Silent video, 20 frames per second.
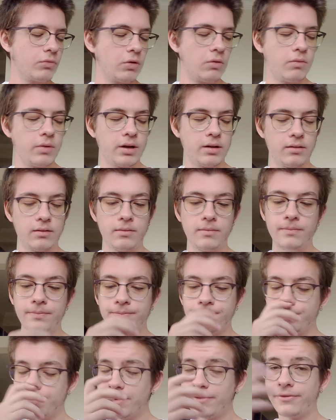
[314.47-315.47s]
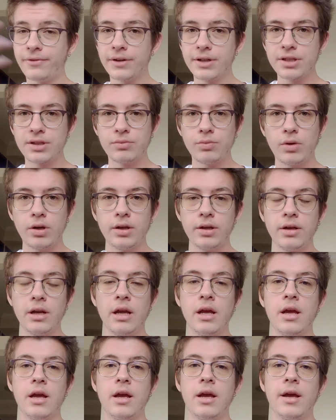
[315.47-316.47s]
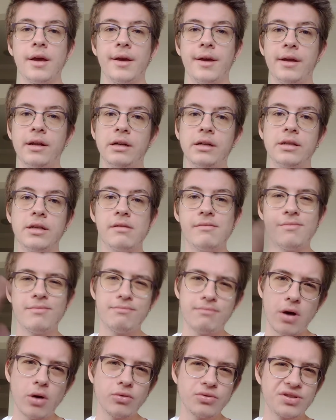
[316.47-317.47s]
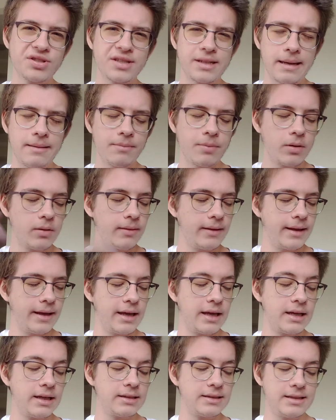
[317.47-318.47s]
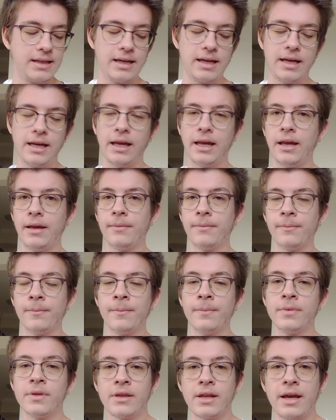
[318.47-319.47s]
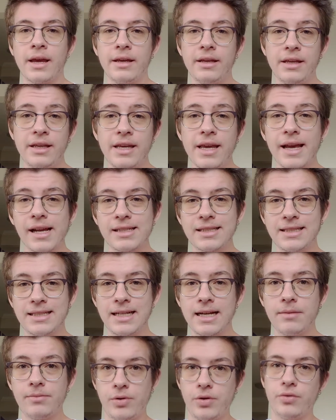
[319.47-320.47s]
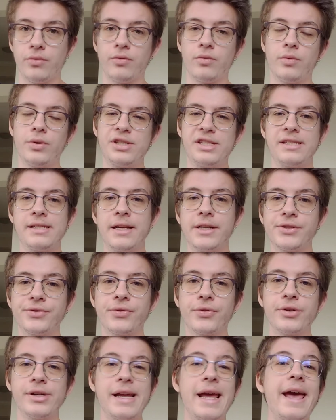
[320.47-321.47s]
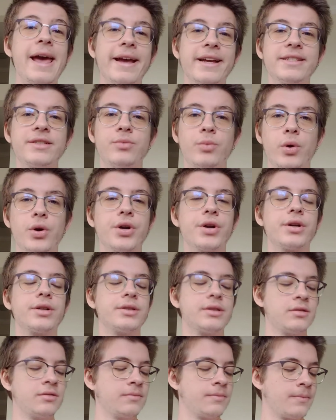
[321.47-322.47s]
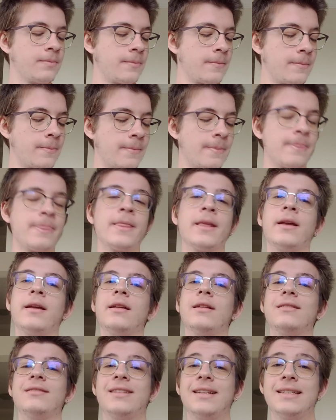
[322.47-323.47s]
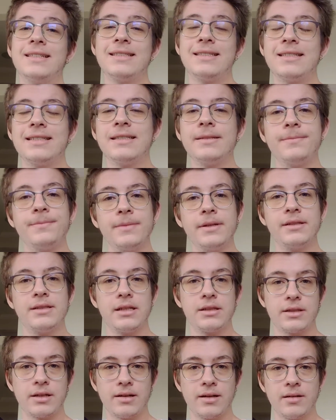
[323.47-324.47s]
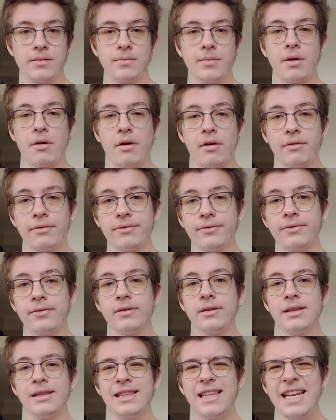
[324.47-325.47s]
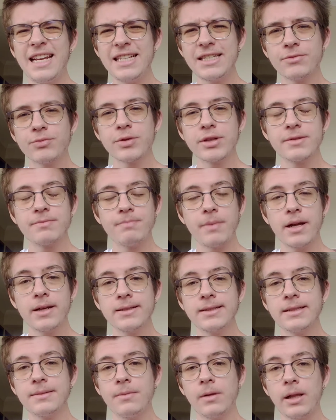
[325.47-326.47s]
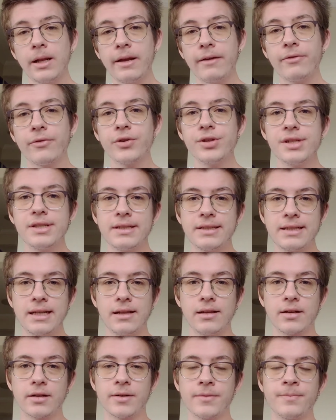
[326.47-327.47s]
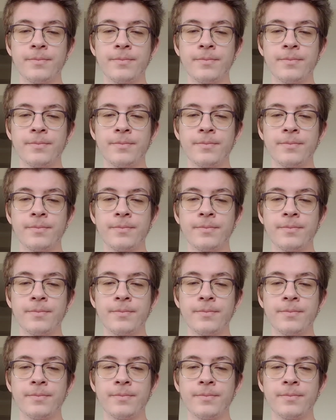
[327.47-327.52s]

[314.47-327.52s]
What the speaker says: Well, the first one and the most simple is the EXW, which stands for X Works. This is a term of least responsibility for the seller,